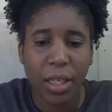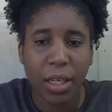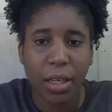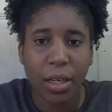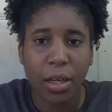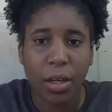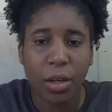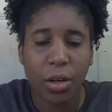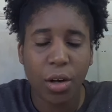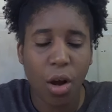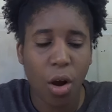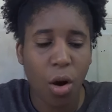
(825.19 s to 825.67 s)

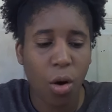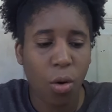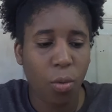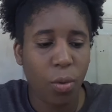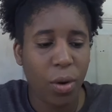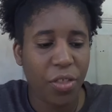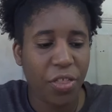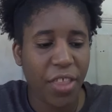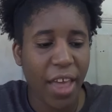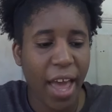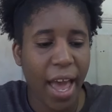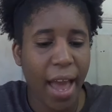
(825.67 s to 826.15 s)
You know,
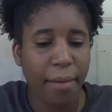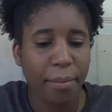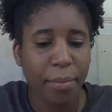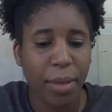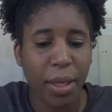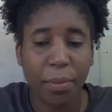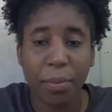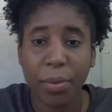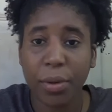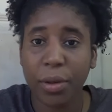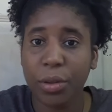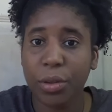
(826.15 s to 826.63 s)
with that,
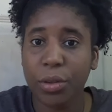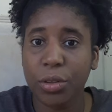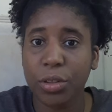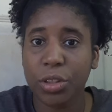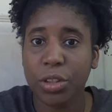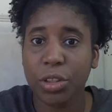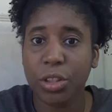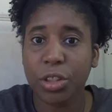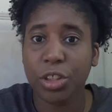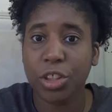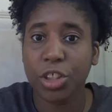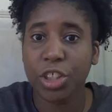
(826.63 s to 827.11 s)
people are
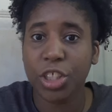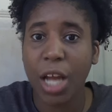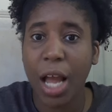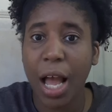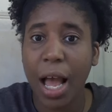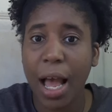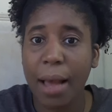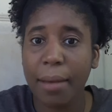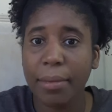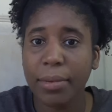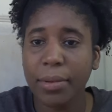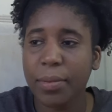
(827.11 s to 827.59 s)
losing their
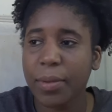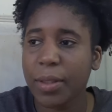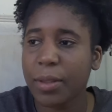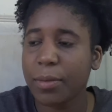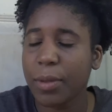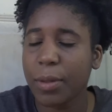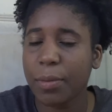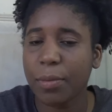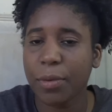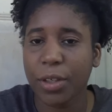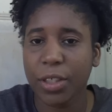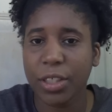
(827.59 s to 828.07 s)
jobs.
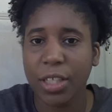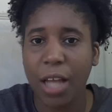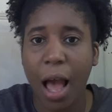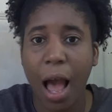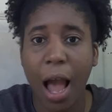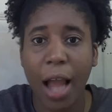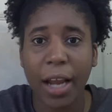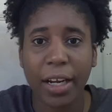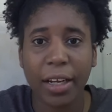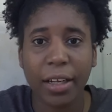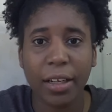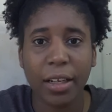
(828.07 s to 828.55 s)
People are